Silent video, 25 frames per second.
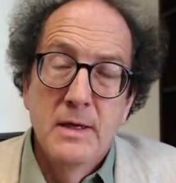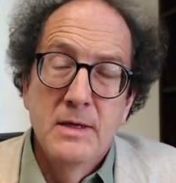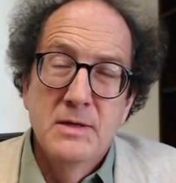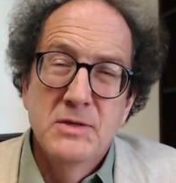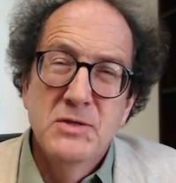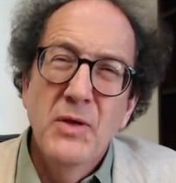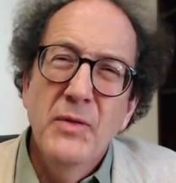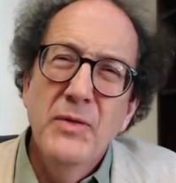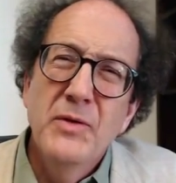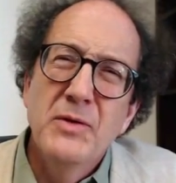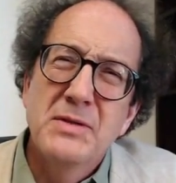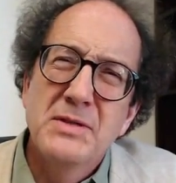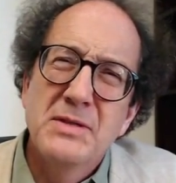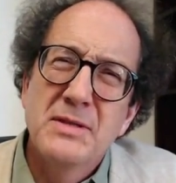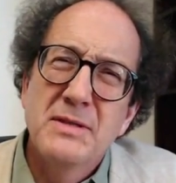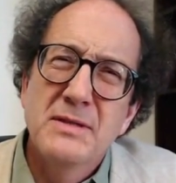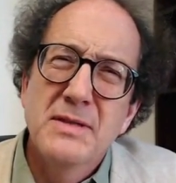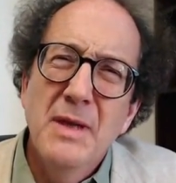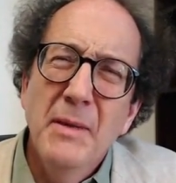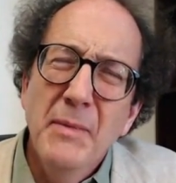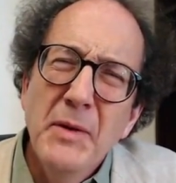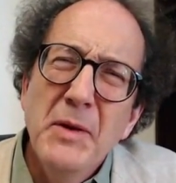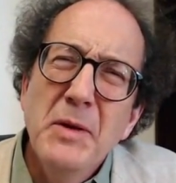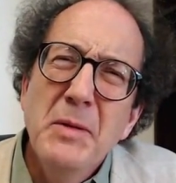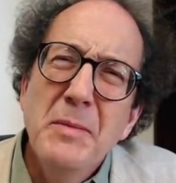So there's
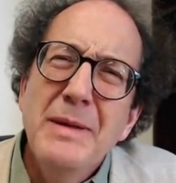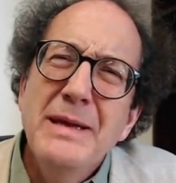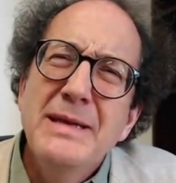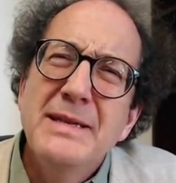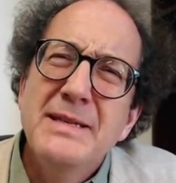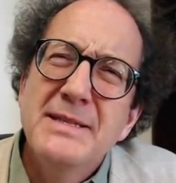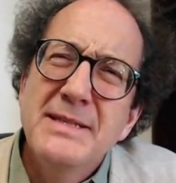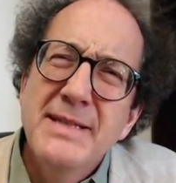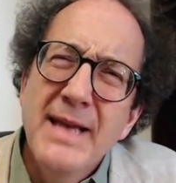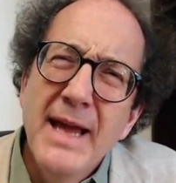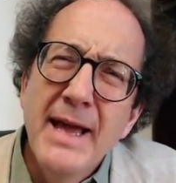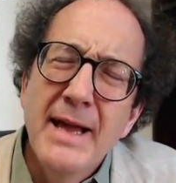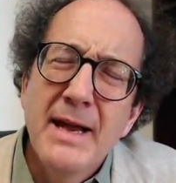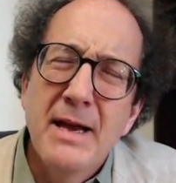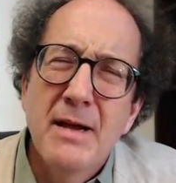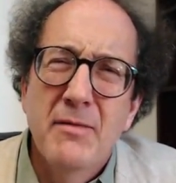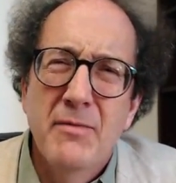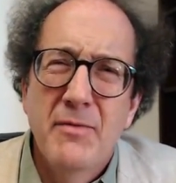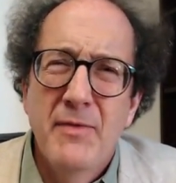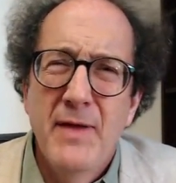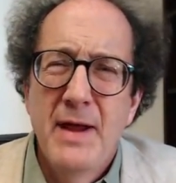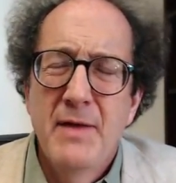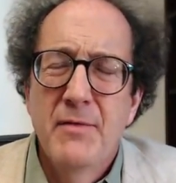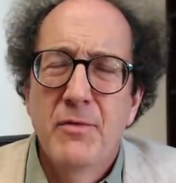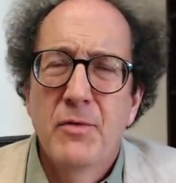something to be said in
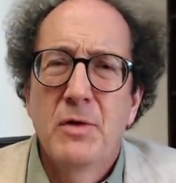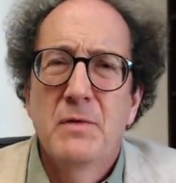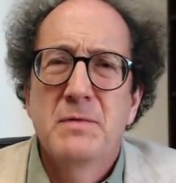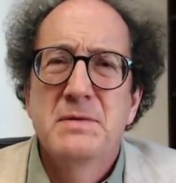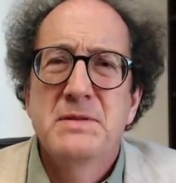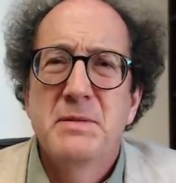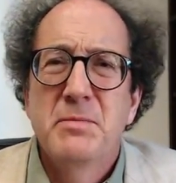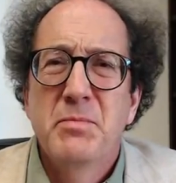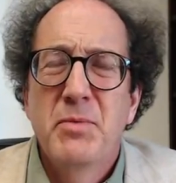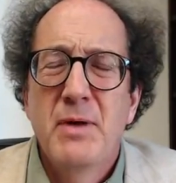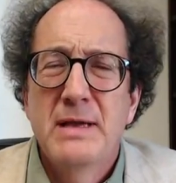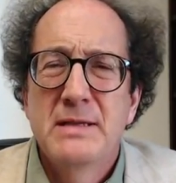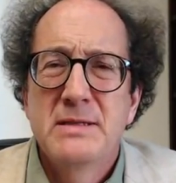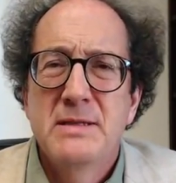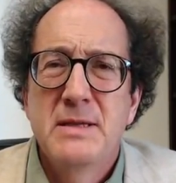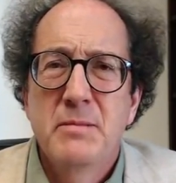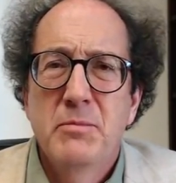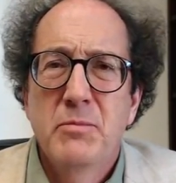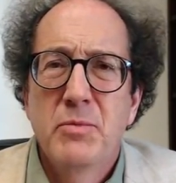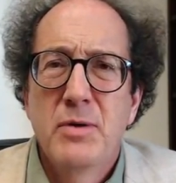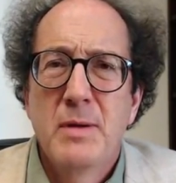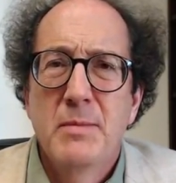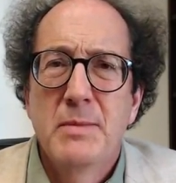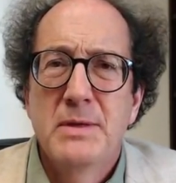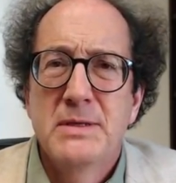favor of suppressing
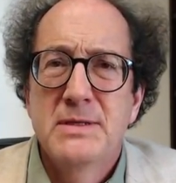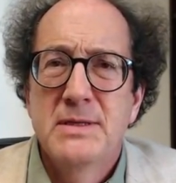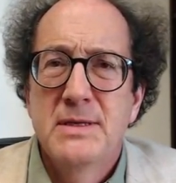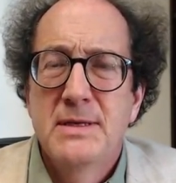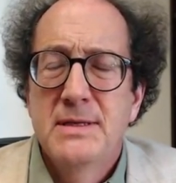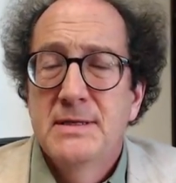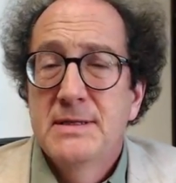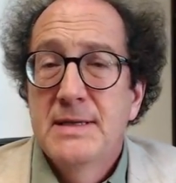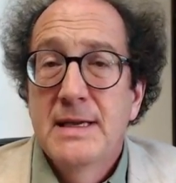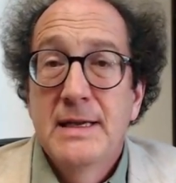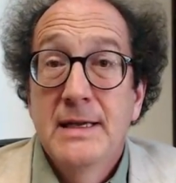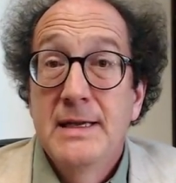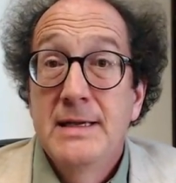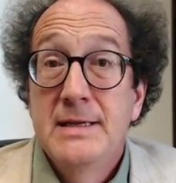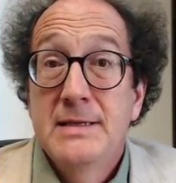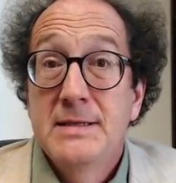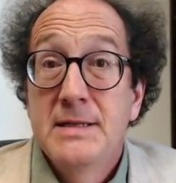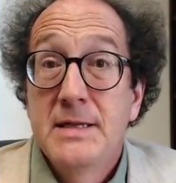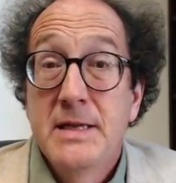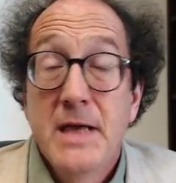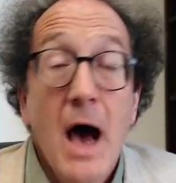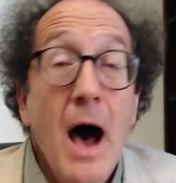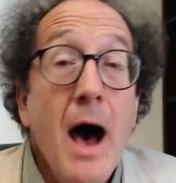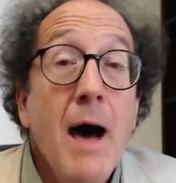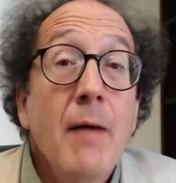premises, at least
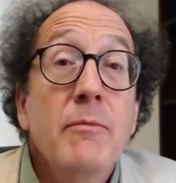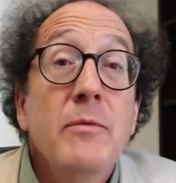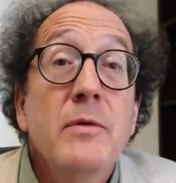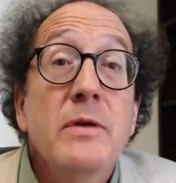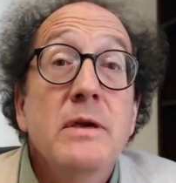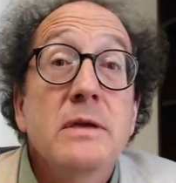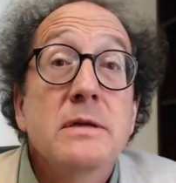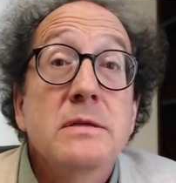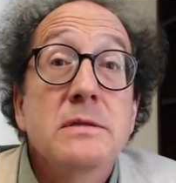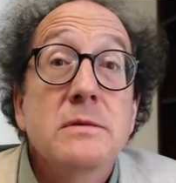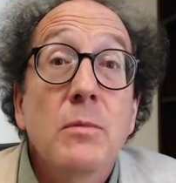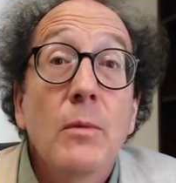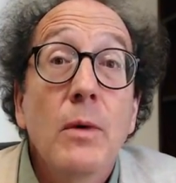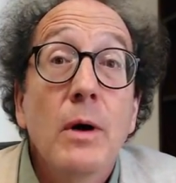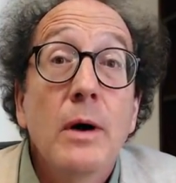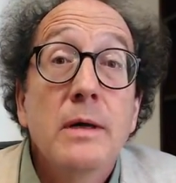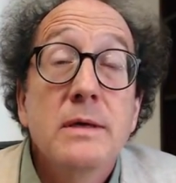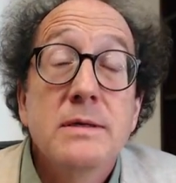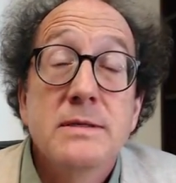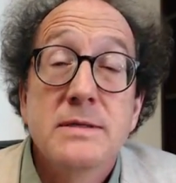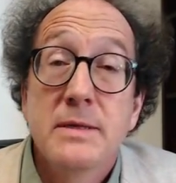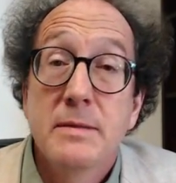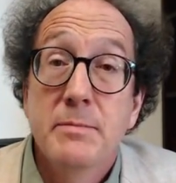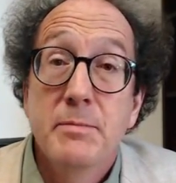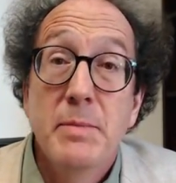the obvious
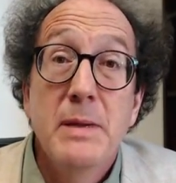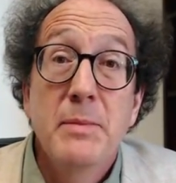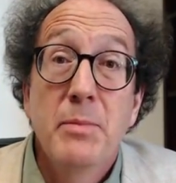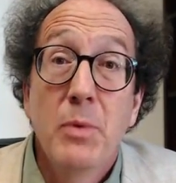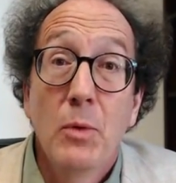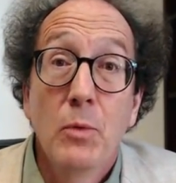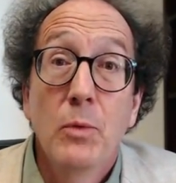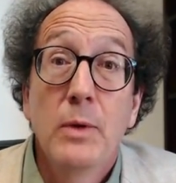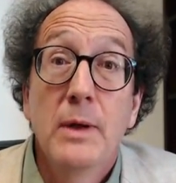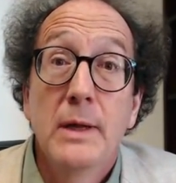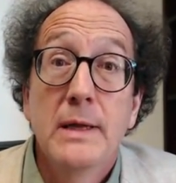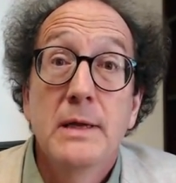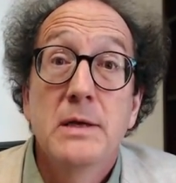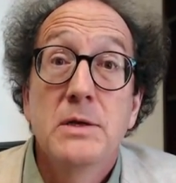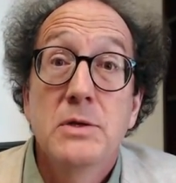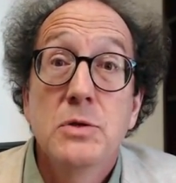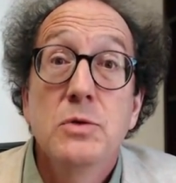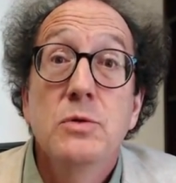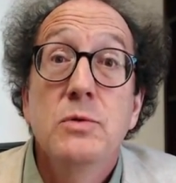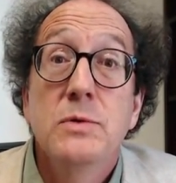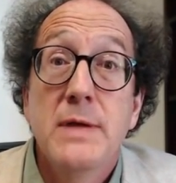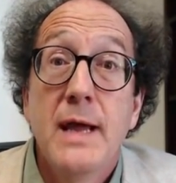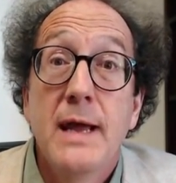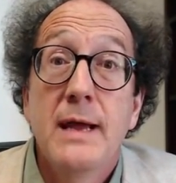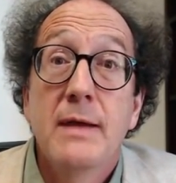ones that people really
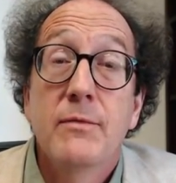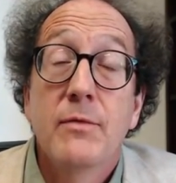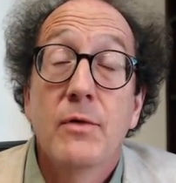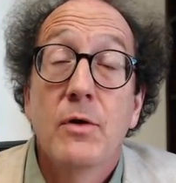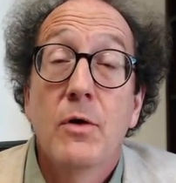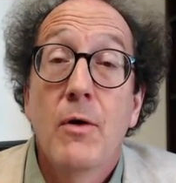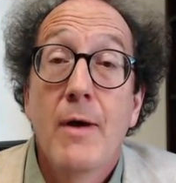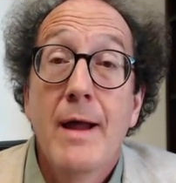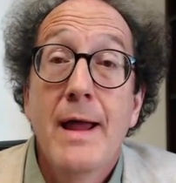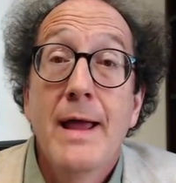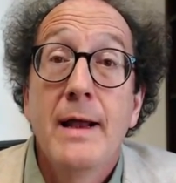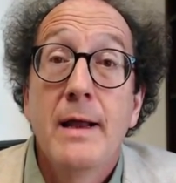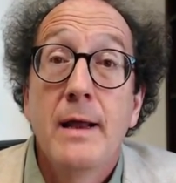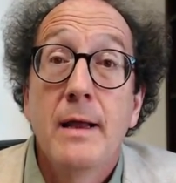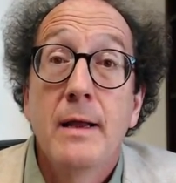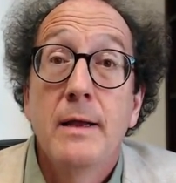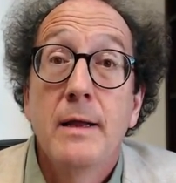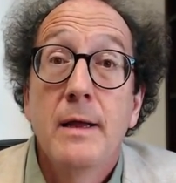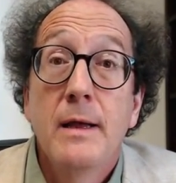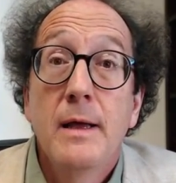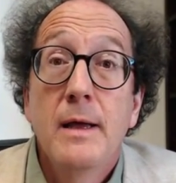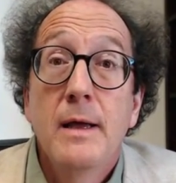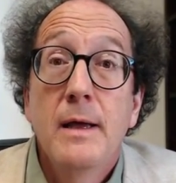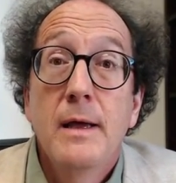do take for granted.